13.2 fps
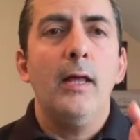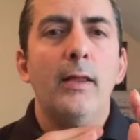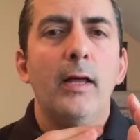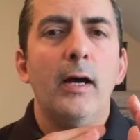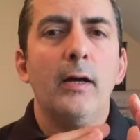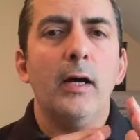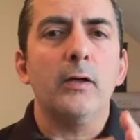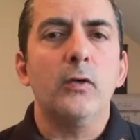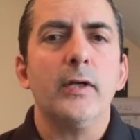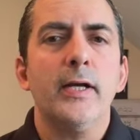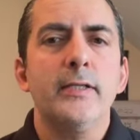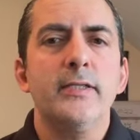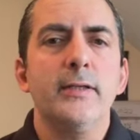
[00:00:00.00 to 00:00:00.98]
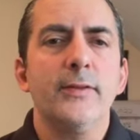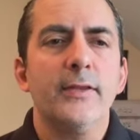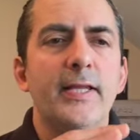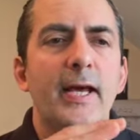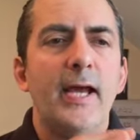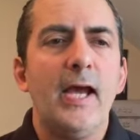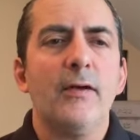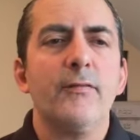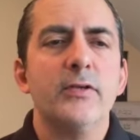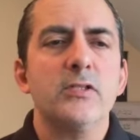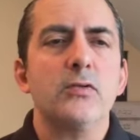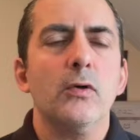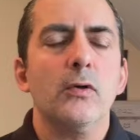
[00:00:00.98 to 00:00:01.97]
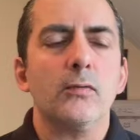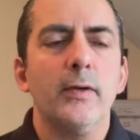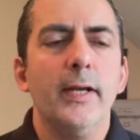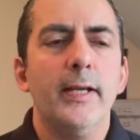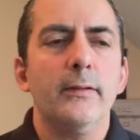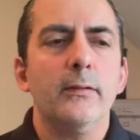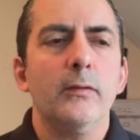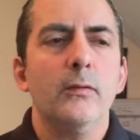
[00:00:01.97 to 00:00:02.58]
a good idea that the average stroke rate